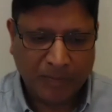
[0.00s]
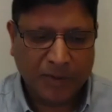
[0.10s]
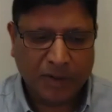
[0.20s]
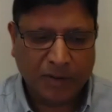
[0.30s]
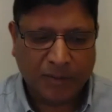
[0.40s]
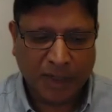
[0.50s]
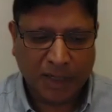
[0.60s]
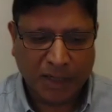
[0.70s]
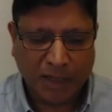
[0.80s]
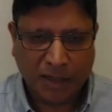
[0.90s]
you know,
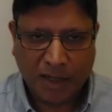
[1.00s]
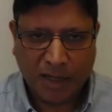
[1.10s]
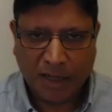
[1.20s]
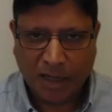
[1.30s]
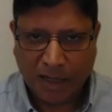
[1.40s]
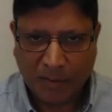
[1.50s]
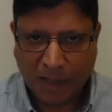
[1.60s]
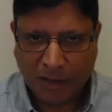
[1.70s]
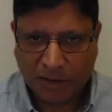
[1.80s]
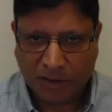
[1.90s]
bringing in AI,
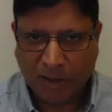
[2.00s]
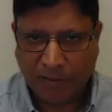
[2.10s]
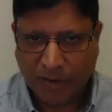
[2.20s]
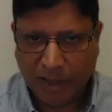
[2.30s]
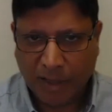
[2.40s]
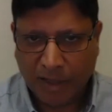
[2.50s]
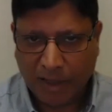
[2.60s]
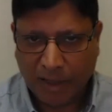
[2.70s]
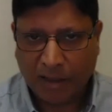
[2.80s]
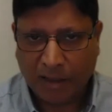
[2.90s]
ML, generative AI,
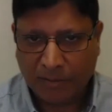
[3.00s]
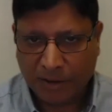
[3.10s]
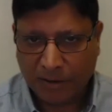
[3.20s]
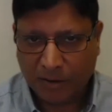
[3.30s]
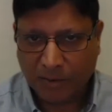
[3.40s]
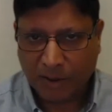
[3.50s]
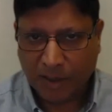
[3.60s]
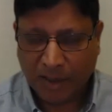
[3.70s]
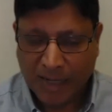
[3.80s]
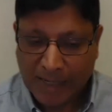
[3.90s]
LLMs into your
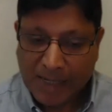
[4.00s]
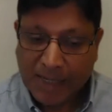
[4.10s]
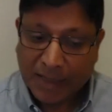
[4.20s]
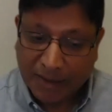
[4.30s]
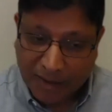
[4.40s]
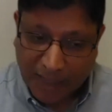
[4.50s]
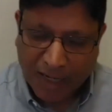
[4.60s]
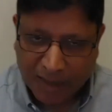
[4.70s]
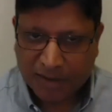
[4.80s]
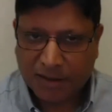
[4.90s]
product.
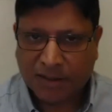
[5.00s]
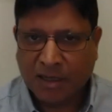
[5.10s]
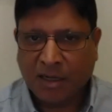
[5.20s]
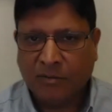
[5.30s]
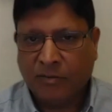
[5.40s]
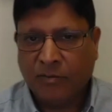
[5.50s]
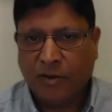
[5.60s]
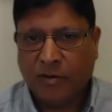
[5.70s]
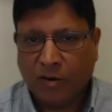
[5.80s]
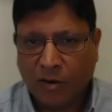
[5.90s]
That is the time
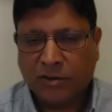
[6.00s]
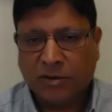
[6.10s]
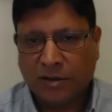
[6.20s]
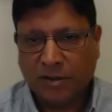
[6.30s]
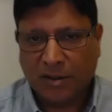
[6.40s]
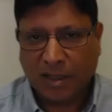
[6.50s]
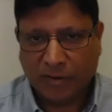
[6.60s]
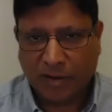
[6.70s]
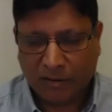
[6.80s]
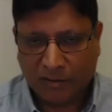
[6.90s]
we also need to have
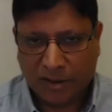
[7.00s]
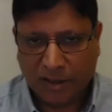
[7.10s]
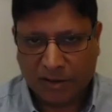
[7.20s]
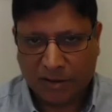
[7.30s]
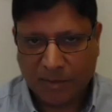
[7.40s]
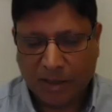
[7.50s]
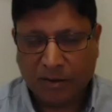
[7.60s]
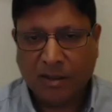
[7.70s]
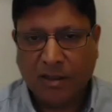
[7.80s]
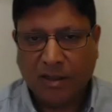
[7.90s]
a conversation
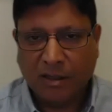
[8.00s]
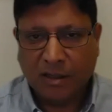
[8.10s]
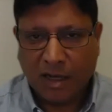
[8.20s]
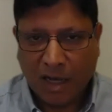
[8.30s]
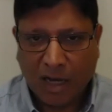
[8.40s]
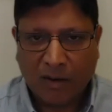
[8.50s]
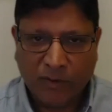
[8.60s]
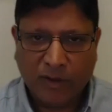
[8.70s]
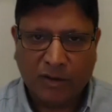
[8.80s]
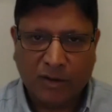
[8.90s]
about how
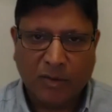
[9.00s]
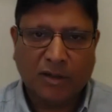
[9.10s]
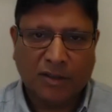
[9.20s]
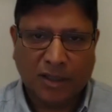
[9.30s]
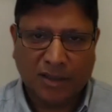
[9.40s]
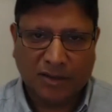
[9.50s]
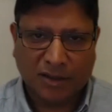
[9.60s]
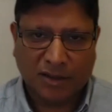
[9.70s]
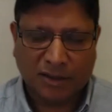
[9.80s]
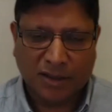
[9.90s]
we're going to monetize
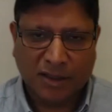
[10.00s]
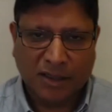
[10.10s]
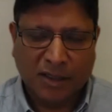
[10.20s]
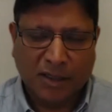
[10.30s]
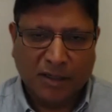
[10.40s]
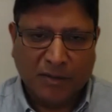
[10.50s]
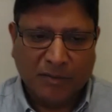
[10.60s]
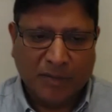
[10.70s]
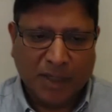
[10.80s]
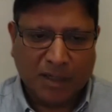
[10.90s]
this,
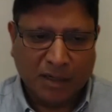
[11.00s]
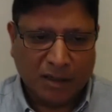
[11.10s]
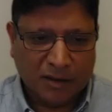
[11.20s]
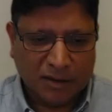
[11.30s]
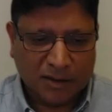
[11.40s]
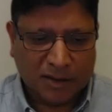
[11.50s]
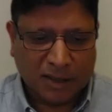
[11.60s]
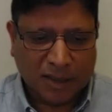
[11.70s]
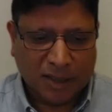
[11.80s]
because